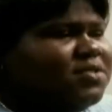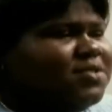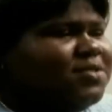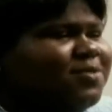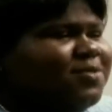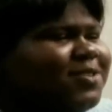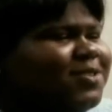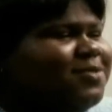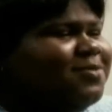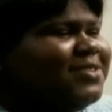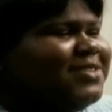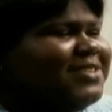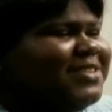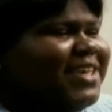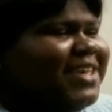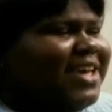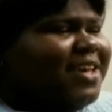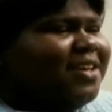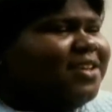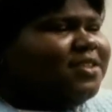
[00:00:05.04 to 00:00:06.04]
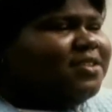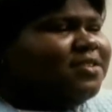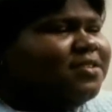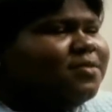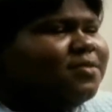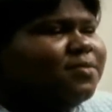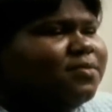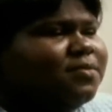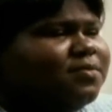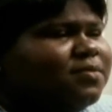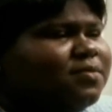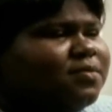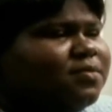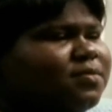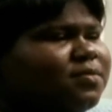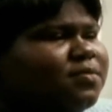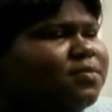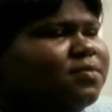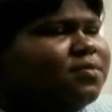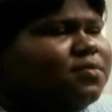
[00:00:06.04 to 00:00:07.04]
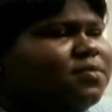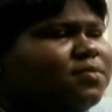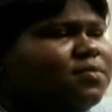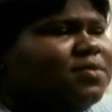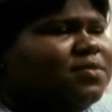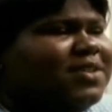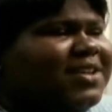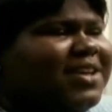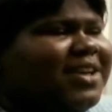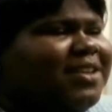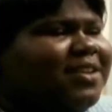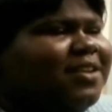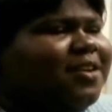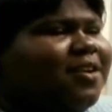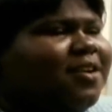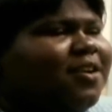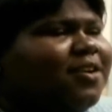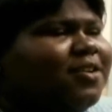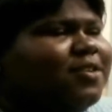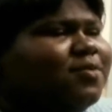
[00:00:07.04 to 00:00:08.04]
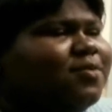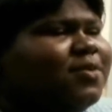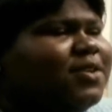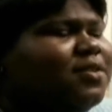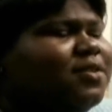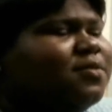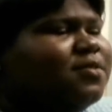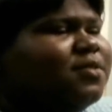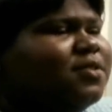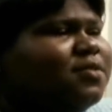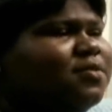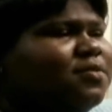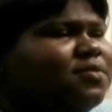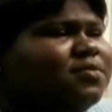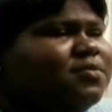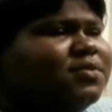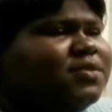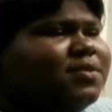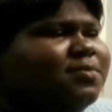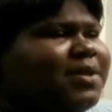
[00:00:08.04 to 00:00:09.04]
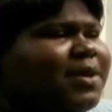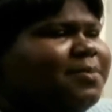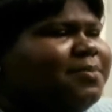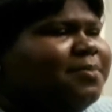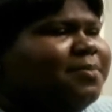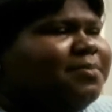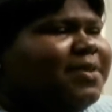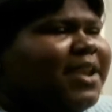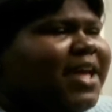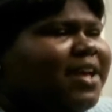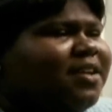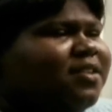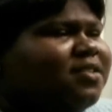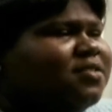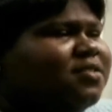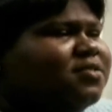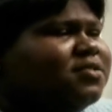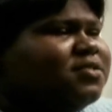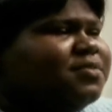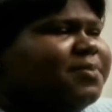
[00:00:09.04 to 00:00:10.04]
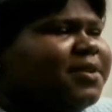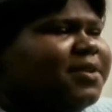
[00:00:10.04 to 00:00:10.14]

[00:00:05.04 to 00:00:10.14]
So are you Italian or what color are you in Are you some type of black or